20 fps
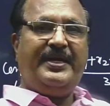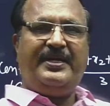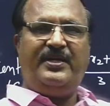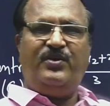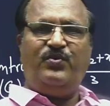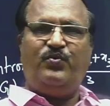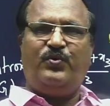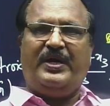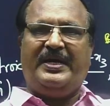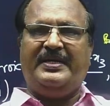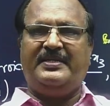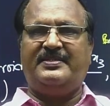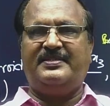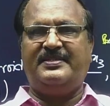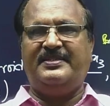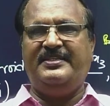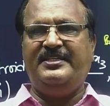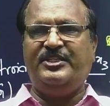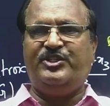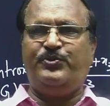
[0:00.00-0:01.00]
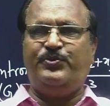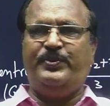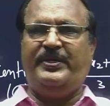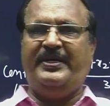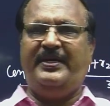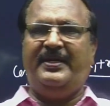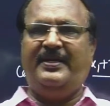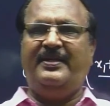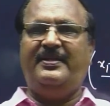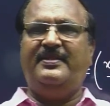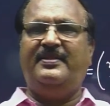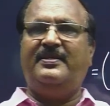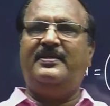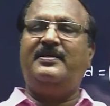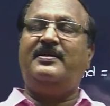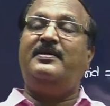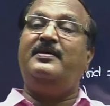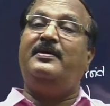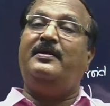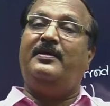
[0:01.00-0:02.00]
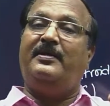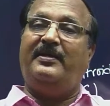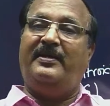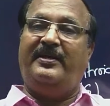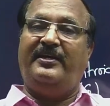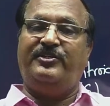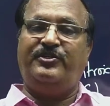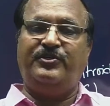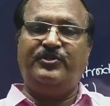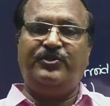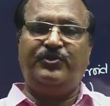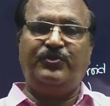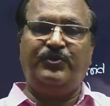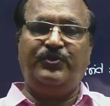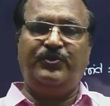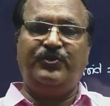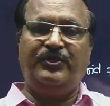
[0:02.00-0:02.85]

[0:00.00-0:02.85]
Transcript: divides each median in the ratio 2 is